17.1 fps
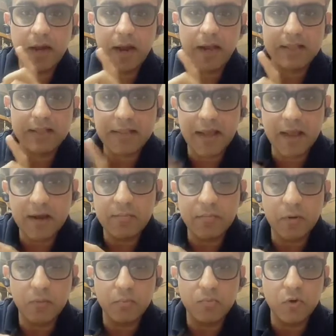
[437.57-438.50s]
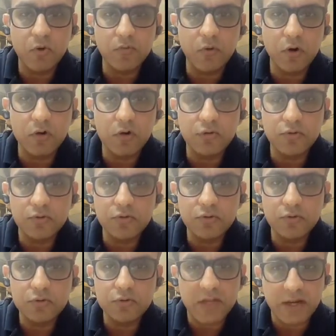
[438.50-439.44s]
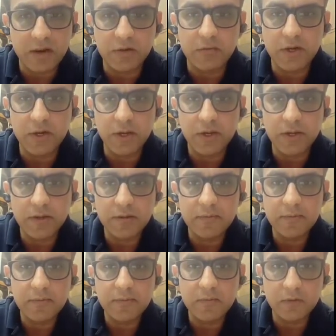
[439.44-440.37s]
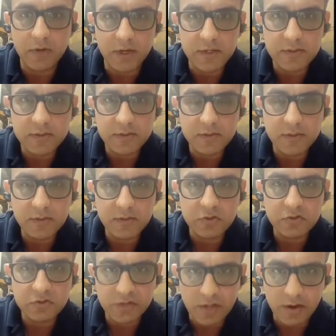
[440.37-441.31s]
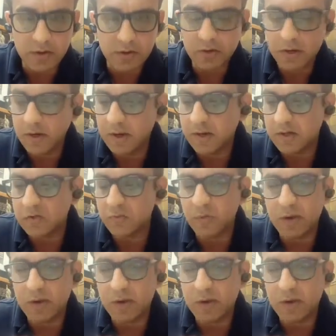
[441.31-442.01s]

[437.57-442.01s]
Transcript: I then move on to second reading, right? Second reading is